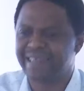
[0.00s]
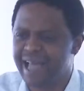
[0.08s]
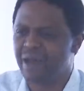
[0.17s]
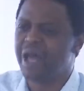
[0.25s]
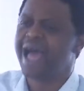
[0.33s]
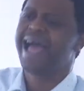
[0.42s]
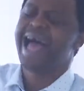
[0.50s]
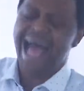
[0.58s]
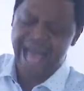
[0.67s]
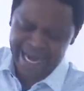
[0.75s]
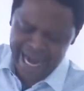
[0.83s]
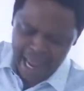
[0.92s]
down
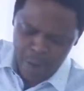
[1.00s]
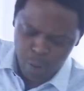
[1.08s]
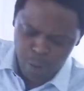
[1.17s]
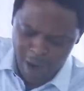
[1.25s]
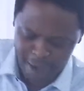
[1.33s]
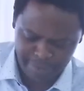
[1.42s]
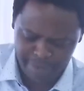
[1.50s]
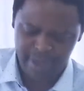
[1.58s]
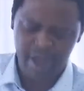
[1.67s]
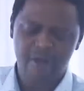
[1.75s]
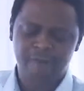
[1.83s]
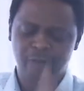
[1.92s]
and I wept.
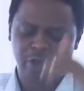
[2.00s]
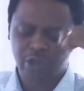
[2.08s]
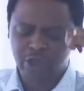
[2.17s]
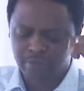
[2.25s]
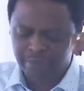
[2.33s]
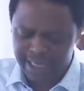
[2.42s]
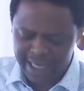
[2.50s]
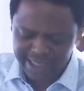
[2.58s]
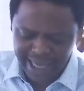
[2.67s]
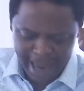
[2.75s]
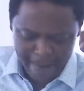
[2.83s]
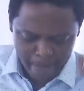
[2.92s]
For some
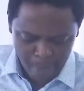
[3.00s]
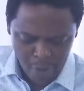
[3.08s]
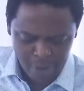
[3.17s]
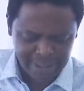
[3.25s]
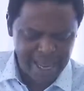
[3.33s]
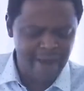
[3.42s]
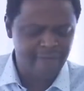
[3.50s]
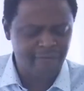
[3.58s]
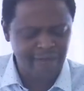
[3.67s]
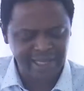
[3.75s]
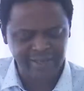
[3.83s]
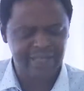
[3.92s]
days I mourned and
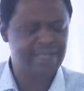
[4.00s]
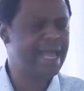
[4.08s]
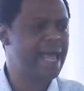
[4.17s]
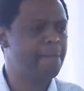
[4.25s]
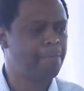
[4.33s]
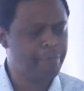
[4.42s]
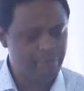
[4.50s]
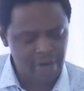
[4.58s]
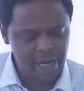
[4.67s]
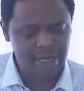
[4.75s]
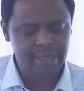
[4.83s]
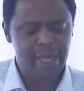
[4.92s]
fasted and
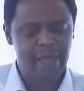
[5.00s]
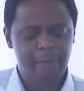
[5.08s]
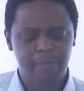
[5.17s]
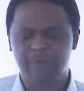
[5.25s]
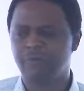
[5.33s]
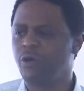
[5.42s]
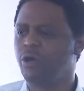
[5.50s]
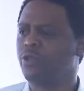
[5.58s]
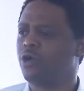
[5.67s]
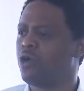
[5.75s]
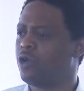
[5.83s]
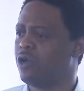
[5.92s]
prayed before
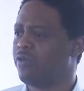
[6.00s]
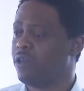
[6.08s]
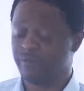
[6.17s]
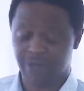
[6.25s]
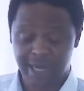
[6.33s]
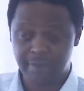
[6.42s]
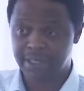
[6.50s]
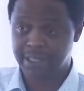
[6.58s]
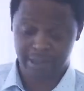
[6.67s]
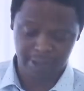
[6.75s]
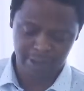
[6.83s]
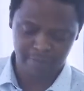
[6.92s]
the God of heaven. Let me
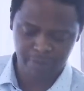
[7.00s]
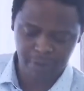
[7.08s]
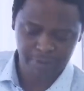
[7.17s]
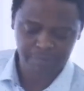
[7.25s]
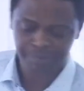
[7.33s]
tell you something.